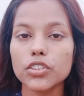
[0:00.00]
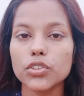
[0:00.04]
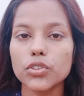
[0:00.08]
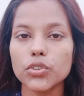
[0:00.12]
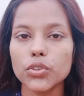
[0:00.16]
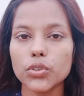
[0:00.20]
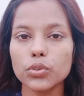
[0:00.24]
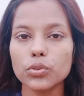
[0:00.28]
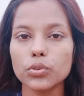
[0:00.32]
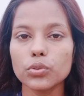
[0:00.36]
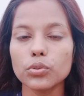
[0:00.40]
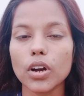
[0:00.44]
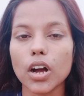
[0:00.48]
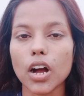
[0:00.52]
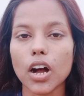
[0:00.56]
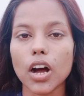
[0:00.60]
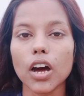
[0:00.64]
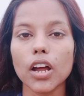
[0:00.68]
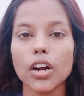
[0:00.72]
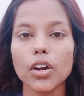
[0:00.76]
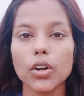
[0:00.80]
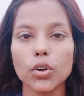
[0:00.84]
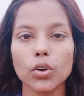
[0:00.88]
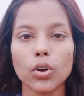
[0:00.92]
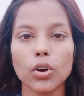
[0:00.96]
you
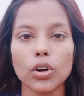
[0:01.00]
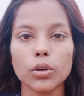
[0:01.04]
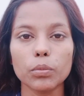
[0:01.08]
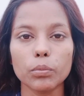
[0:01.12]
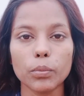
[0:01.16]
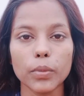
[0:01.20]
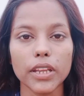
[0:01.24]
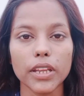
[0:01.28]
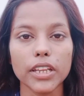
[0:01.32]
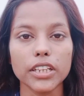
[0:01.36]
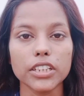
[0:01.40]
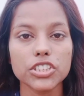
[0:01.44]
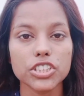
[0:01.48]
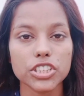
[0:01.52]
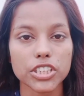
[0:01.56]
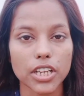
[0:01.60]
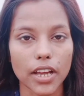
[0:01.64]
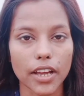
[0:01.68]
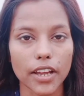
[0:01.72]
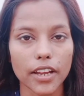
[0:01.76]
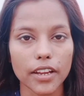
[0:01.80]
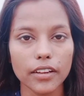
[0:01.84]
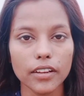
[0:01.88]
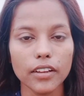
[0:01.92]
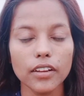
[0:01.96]
are not being
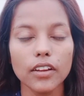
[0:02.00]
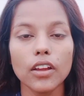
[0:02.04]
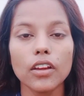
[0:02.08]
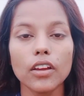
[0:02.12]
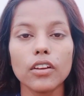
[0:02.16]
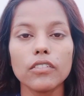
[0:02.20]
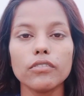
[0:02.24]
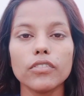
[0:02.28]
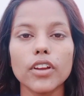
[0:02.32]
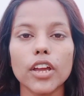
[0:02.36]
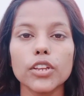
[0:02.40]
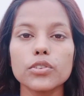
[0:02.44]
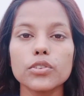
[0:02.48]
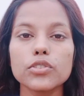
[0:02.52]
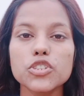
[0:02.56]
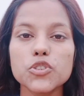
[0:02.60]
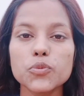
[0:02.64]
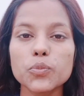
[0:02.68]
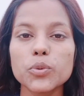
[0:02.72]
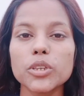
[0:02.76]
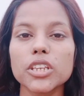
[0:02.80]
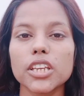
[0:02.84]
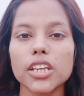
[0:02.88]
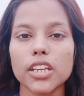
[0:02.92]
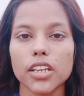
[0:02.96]
shy when you
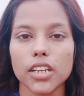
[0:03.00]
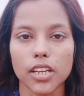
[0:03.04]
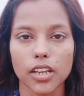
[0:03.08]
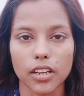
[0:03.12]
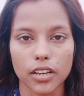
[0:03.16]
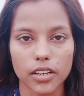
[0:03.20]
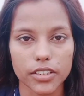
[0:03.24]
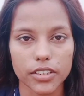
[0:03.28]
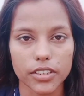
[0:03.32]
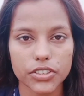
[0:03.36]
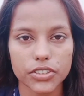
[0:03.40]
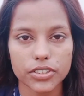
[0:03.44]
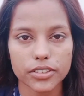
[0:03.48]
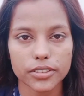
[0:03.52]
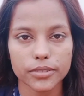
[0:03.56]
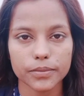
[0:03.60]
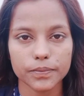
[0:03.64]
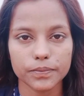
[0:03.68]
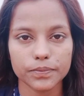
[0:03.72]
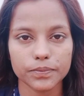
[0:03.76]
speak in English.